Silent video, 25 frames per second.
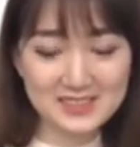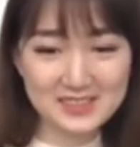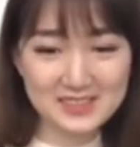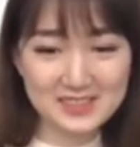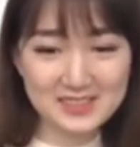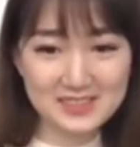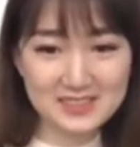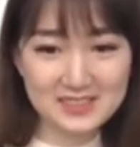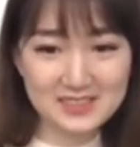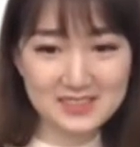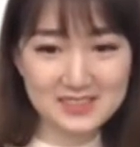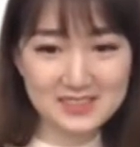
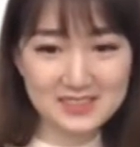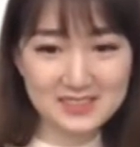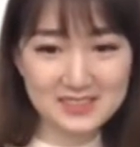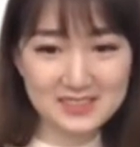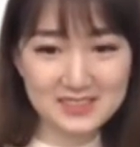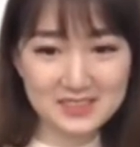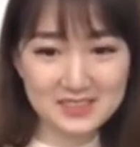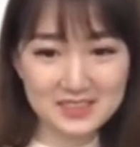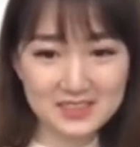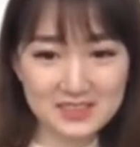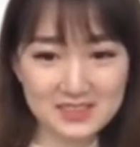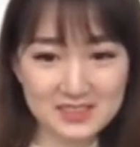
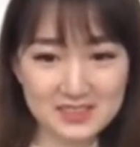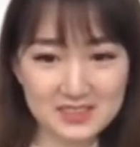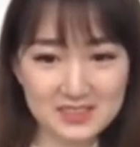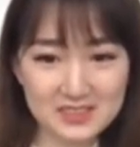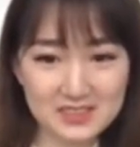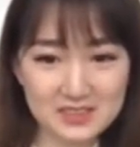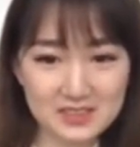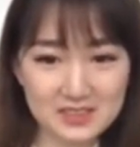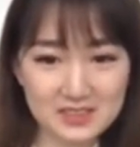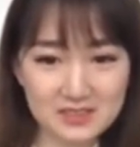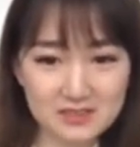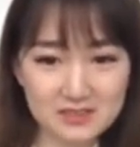
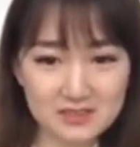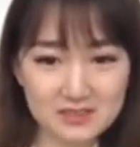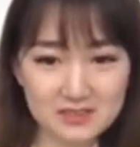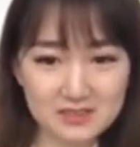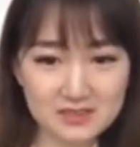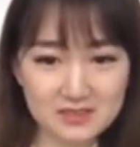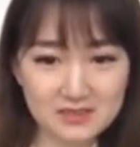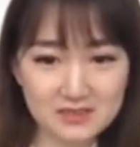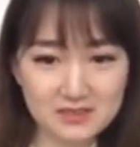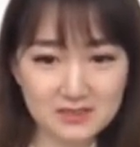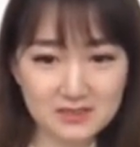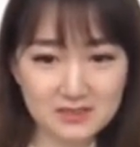
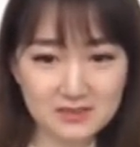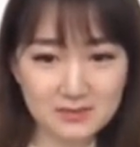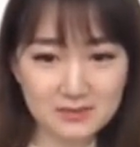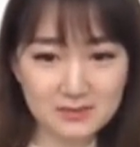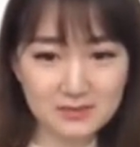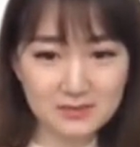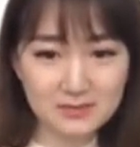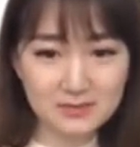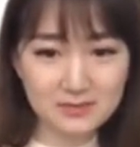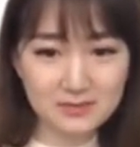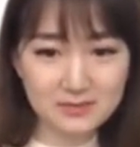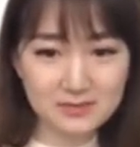
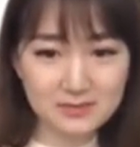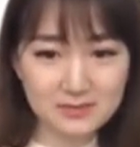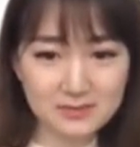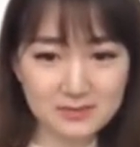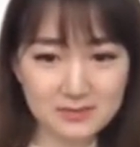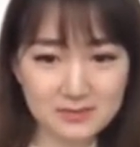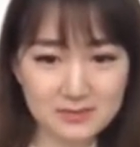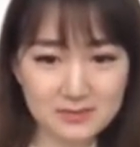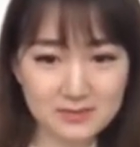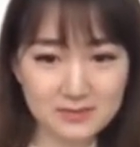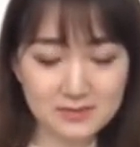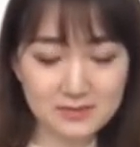
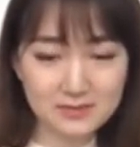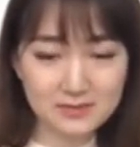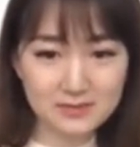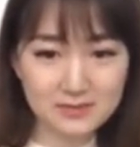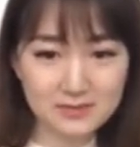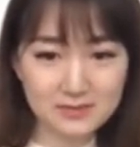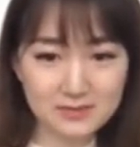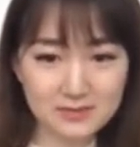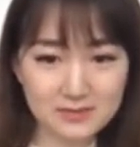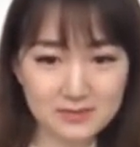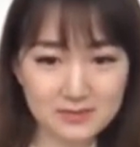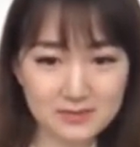
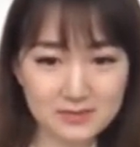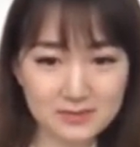(silent)